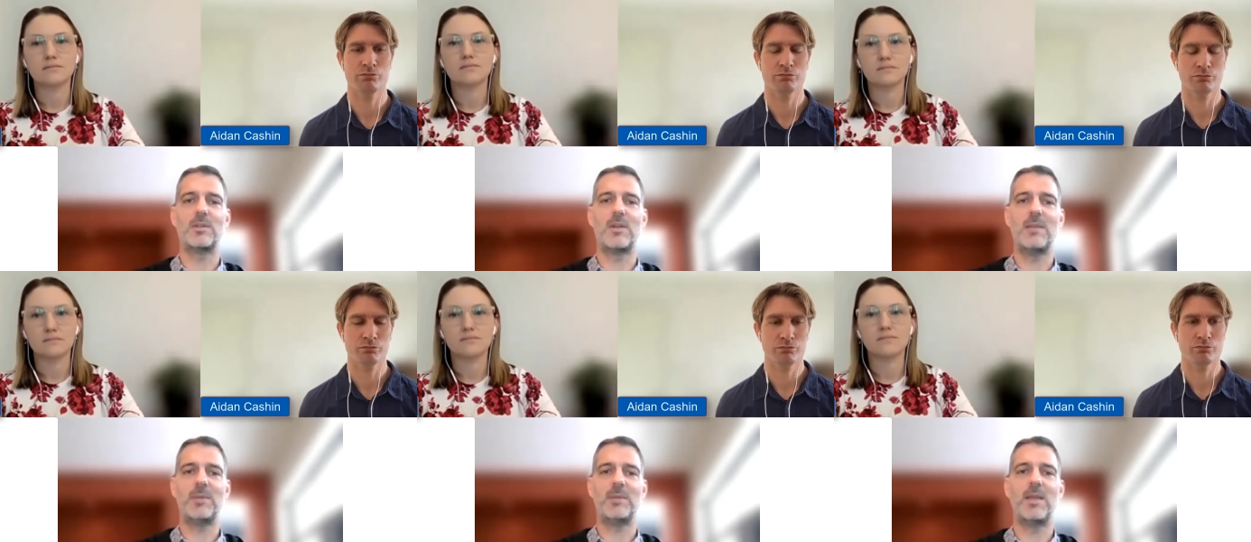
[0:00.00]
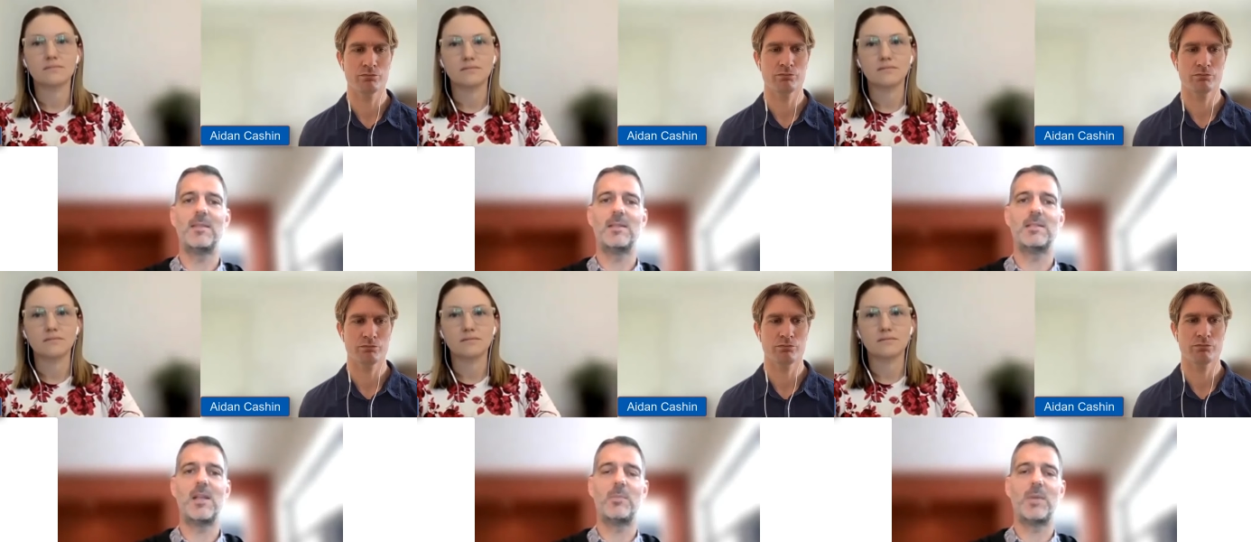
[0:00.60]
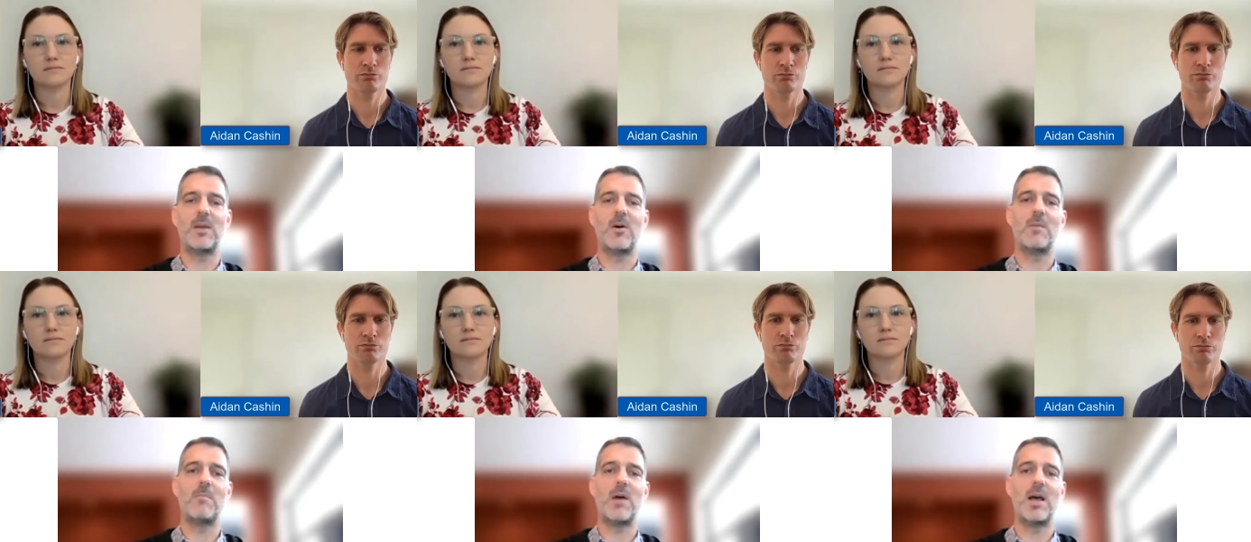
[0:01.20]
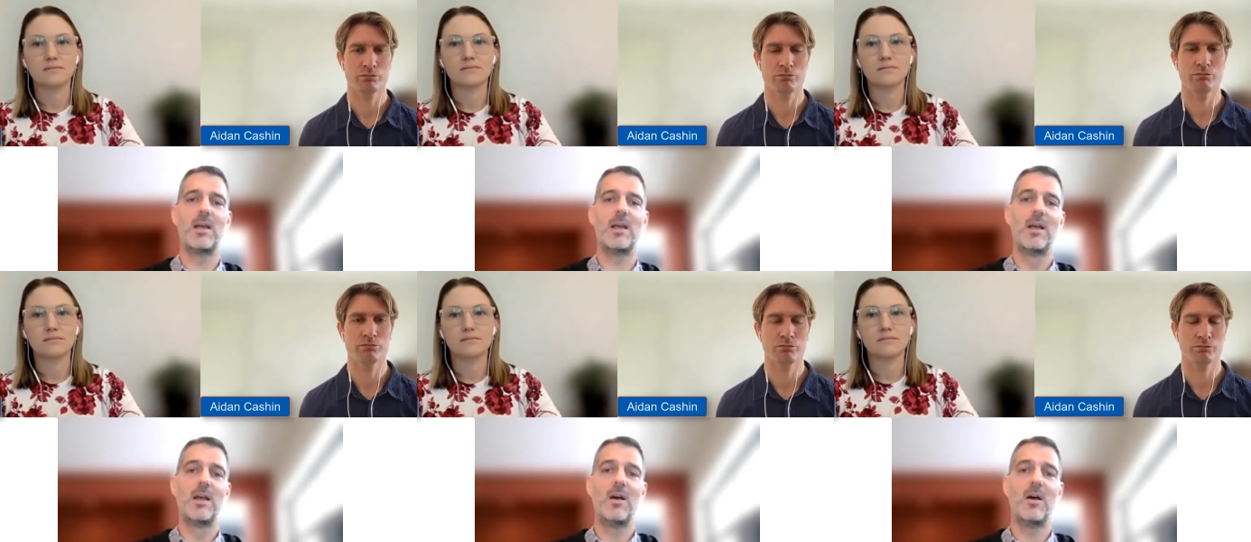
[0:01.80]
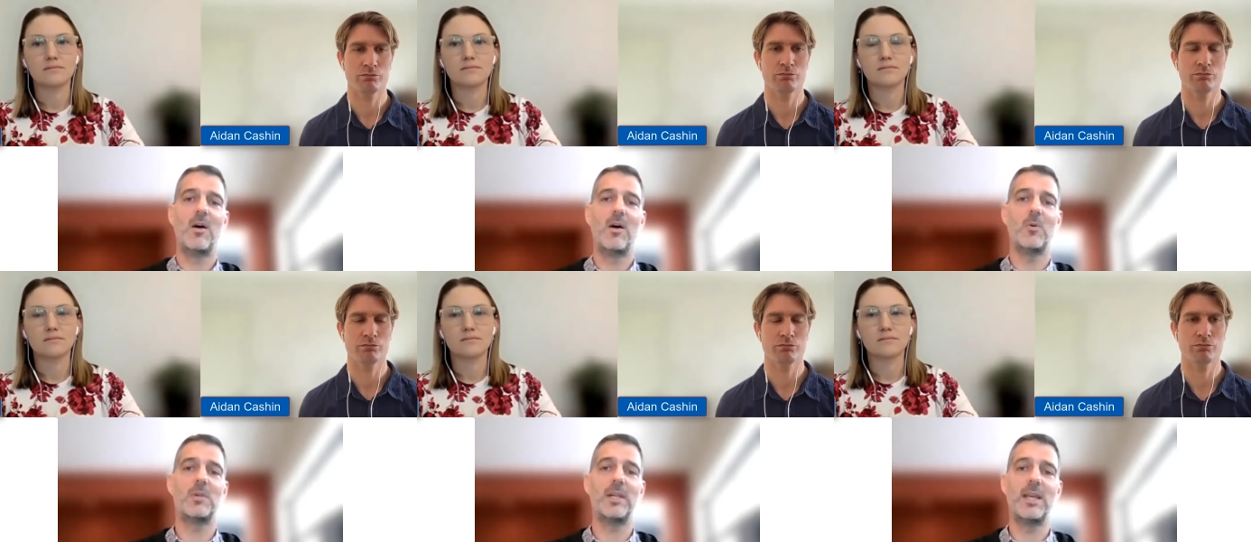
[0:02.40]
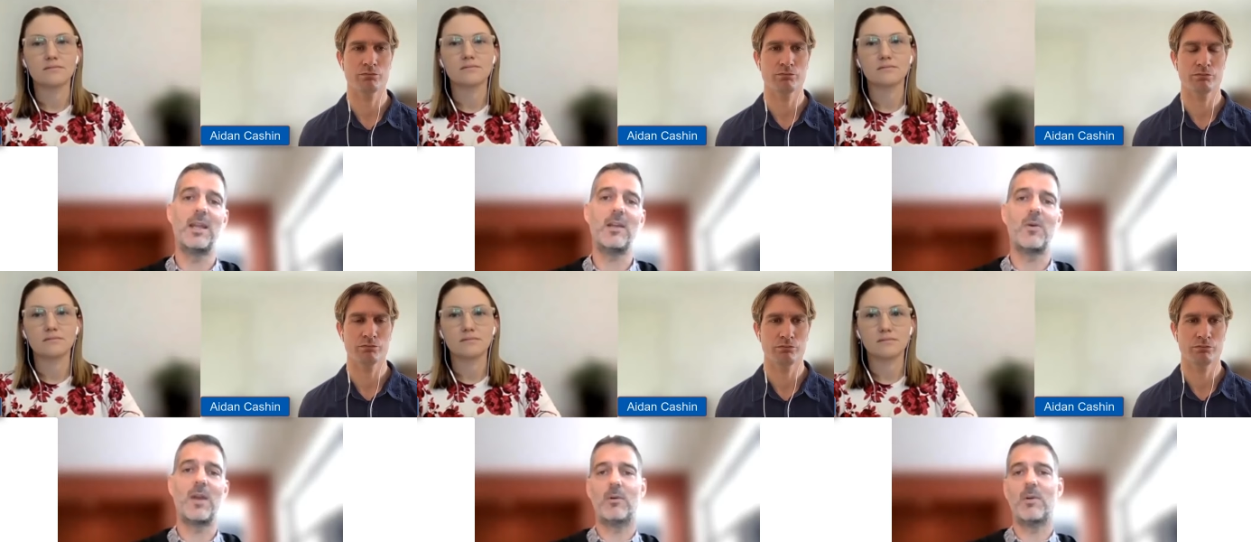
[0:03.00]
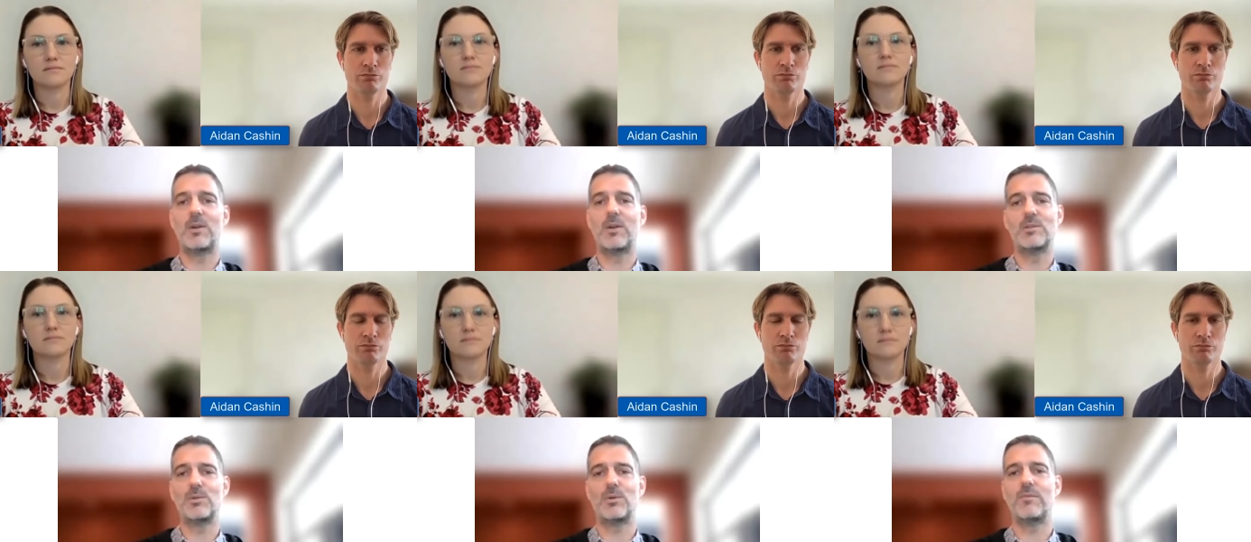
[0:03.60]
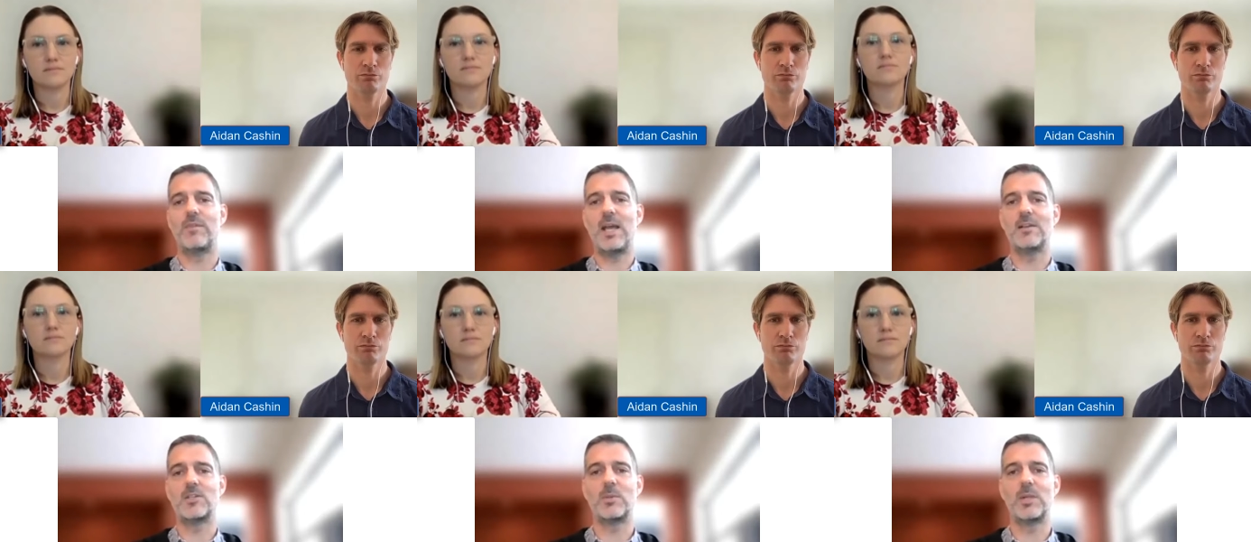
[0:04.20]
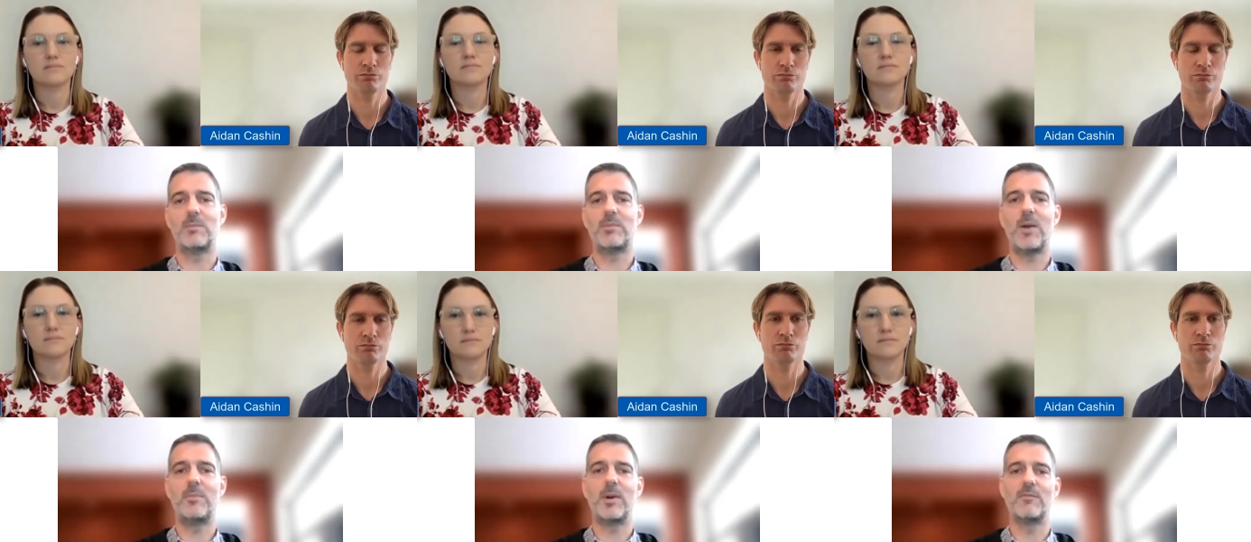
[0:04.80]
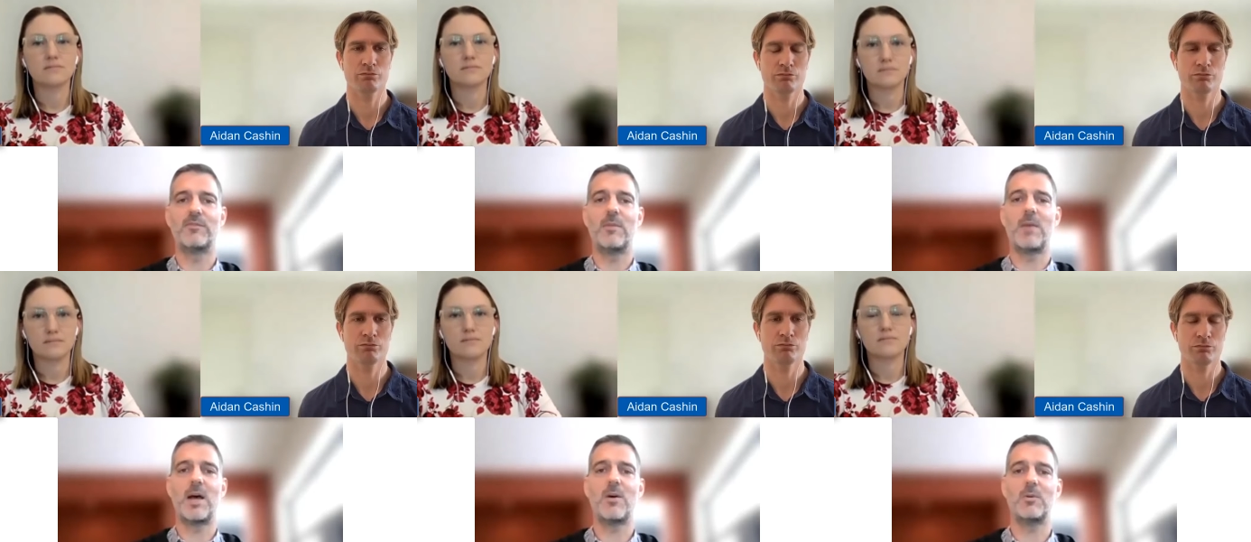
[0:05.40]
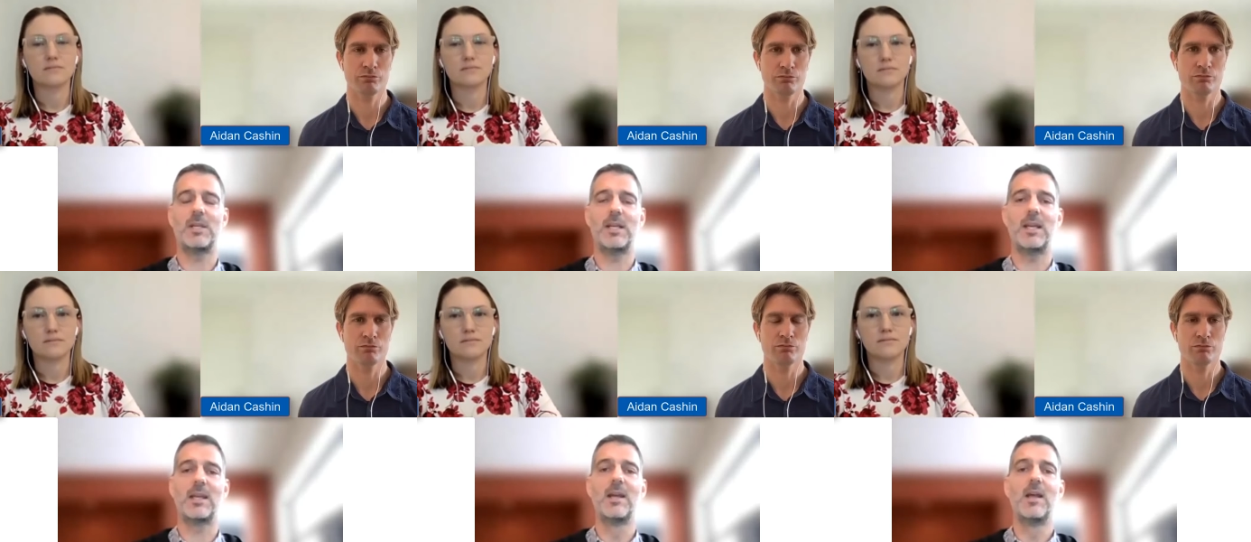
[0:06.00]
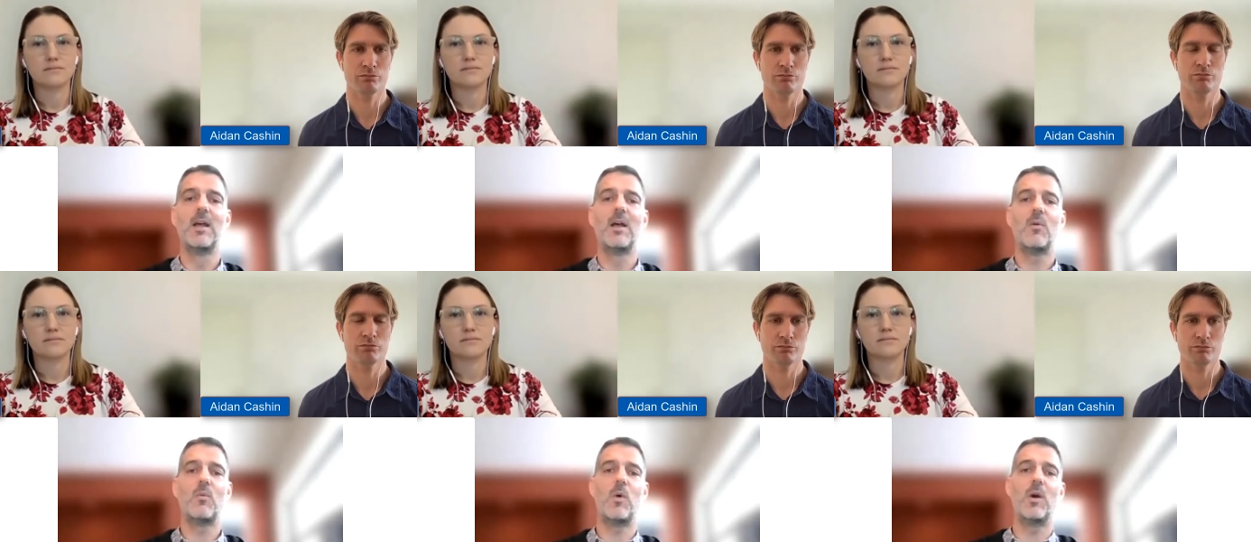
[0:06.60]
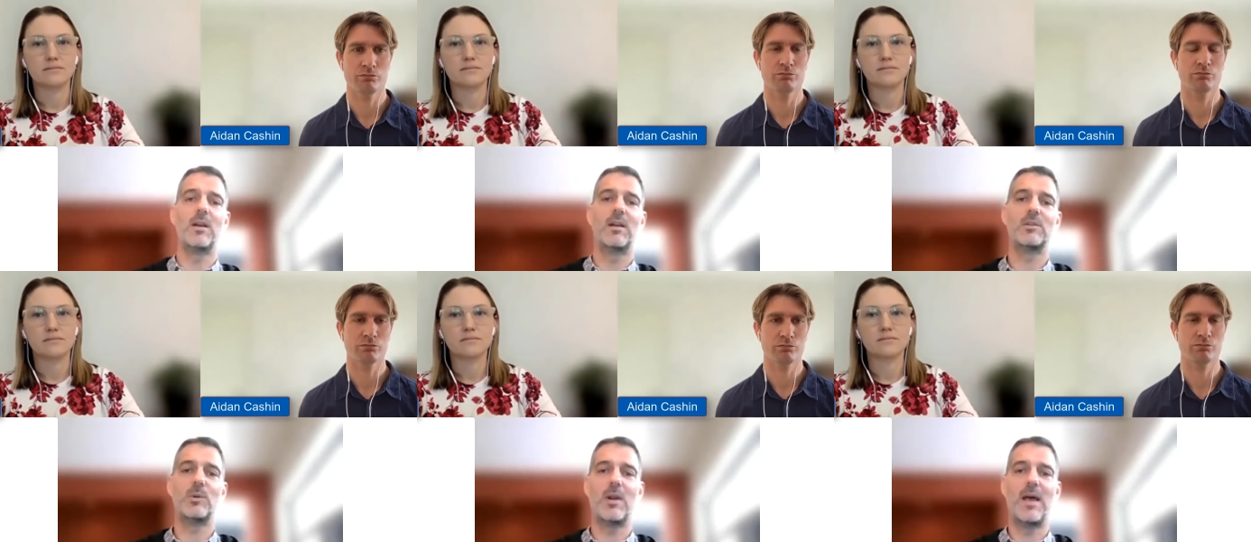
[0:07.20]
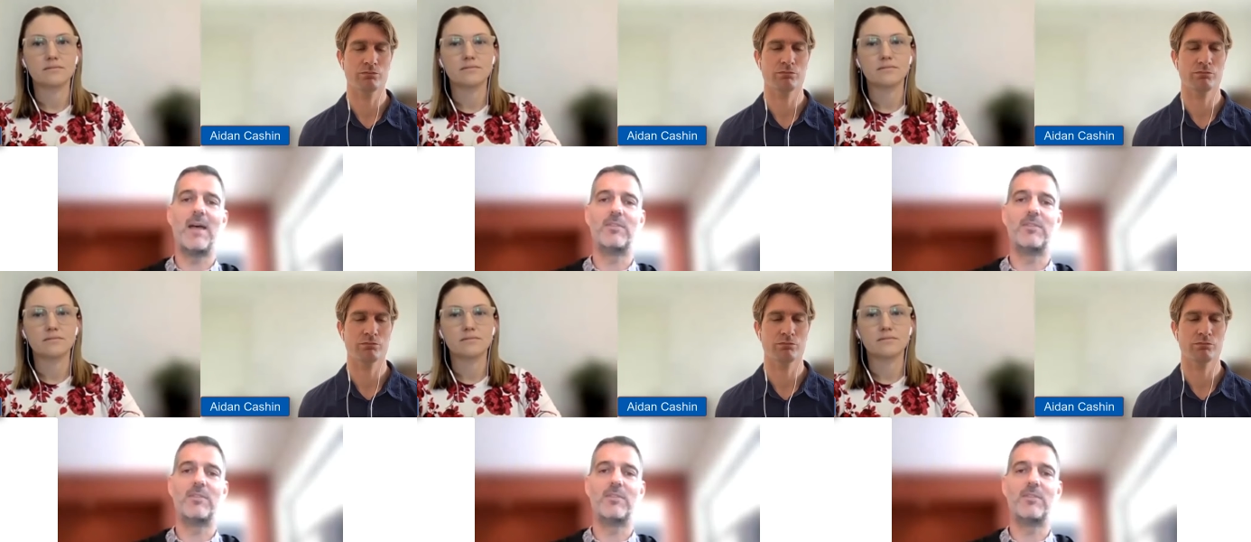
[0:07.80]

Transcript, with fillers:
Speaker 1: were to implement this therapy on my whole clinic, on everyone who's sort of eligible and appropriate from my whole clinic, what sort of